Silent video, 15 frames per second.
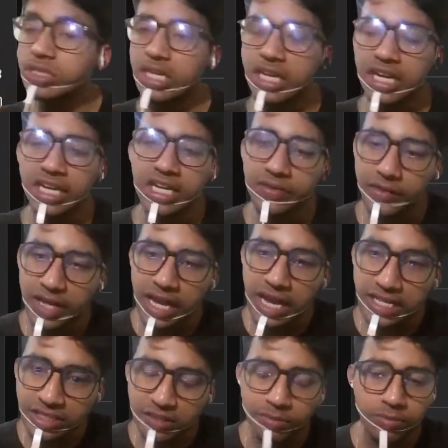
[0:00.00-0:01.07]
Generative AI
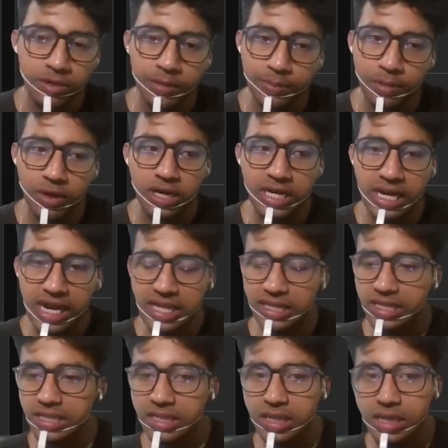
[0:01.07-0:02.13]
is important, and I
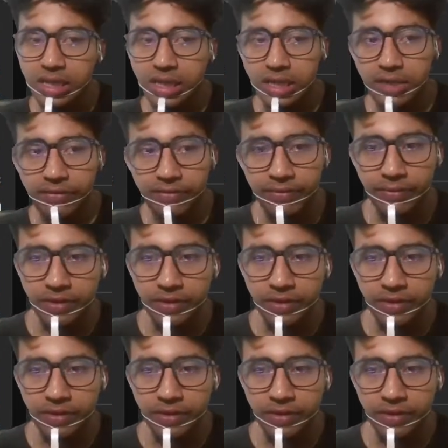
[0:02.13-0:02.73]
think the